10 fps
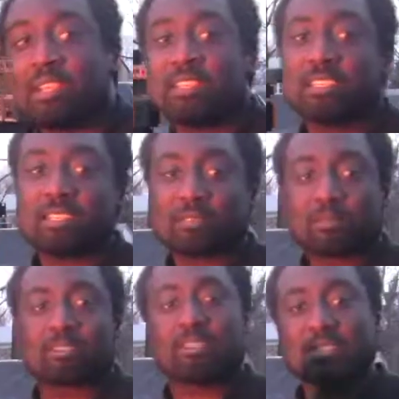
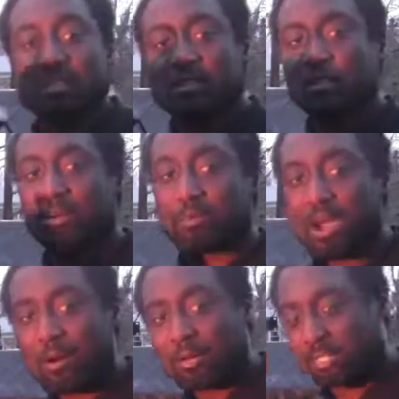This is what a
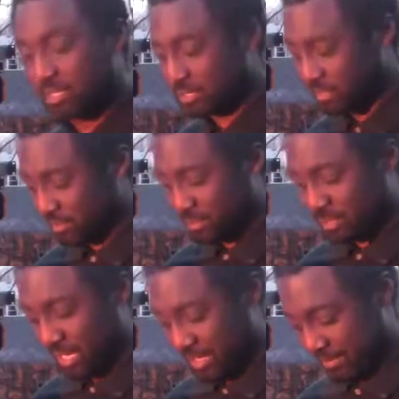power conditioner look
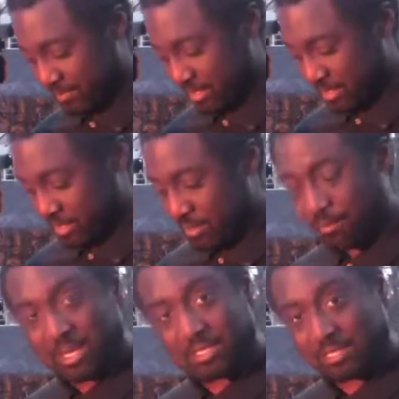like.
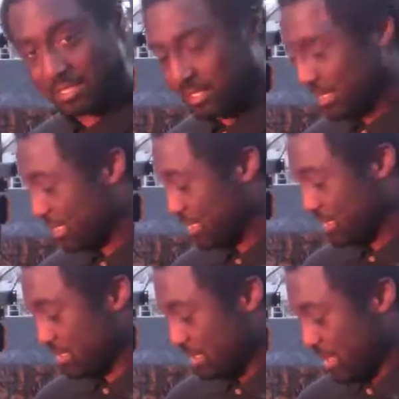Basically
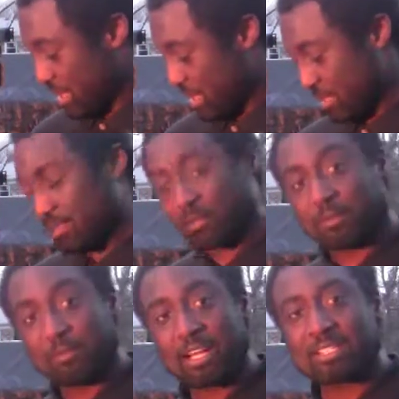is a
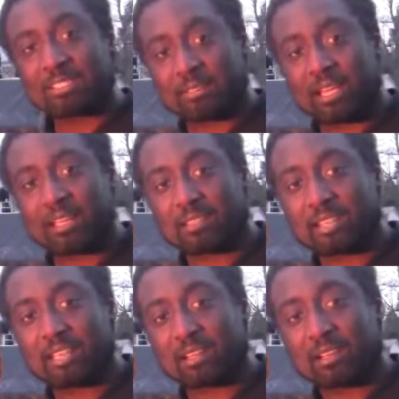device that
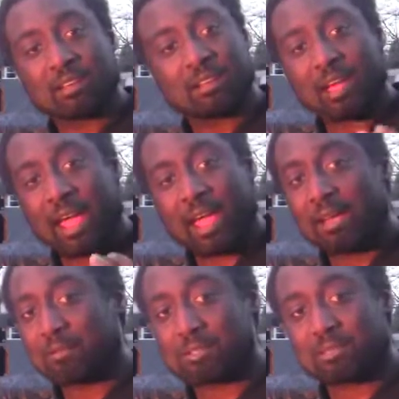take
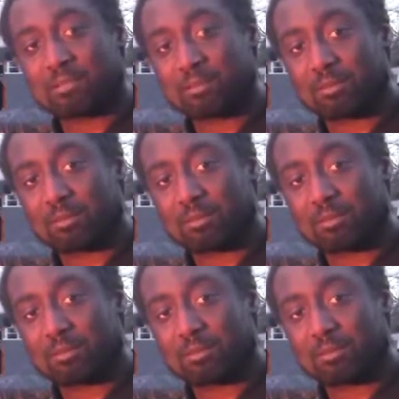amps,